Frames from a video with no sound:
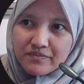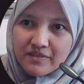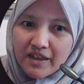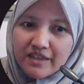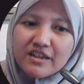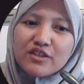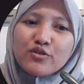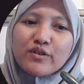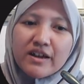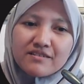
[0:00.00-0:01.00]
and then you
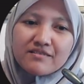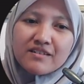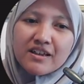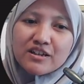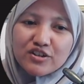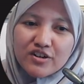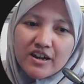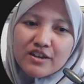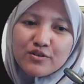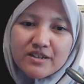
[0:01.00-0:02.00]
can try
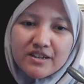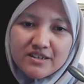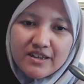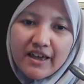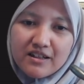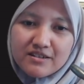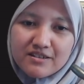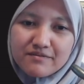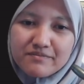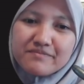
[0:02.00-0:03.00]
using the else.
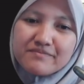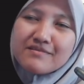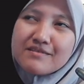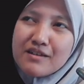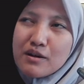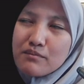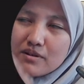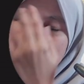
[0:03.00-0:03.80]
But